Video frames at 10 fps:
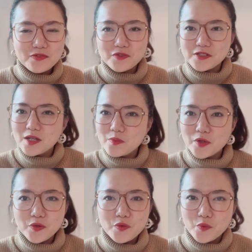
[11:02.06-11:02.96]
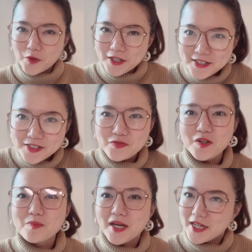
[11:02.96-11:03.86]
for someone who works
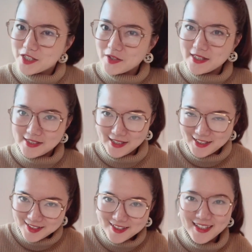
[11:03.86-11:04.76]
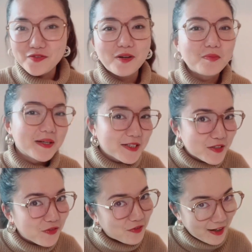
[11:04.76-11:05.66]
from 9 to 6, from Monday to
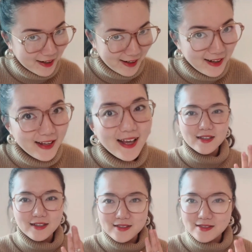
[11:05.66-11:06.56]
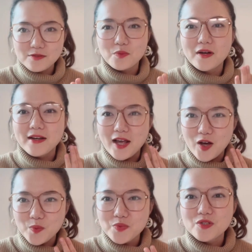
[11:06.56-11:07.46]
Friday. This one
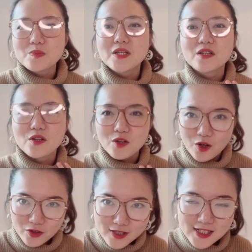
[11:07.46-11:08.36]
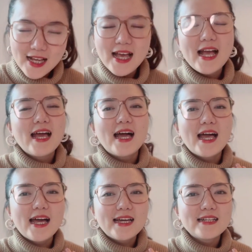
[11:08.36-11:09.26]
helps me a lot.
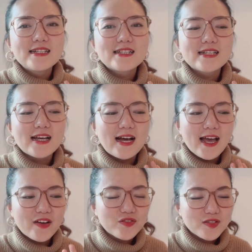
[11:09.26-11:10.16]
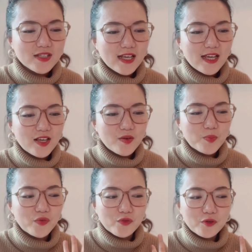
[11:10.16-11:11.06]
And I have to say,
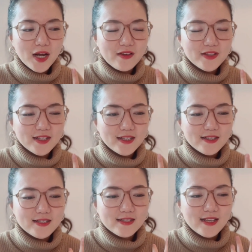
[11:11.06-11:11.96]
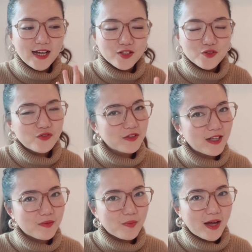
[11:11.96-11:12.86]
before having this, I do feel
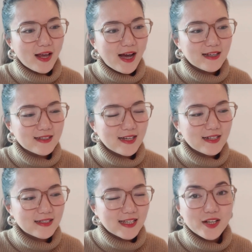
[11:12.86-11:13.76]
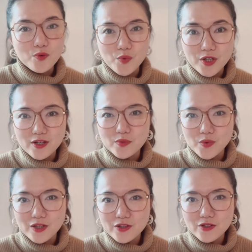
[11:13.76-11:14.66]
that my eyesight is getting weaker and
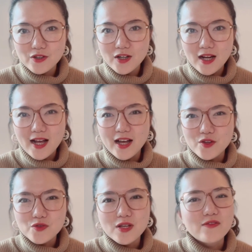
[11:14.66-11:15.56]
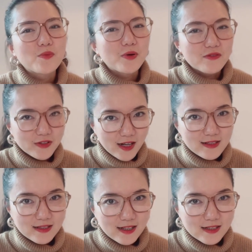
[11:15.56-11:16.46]
weaker. I used to have a perfect
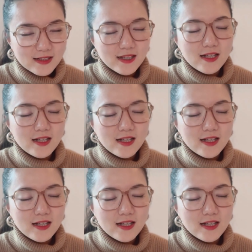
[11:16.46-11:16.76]
eyesight.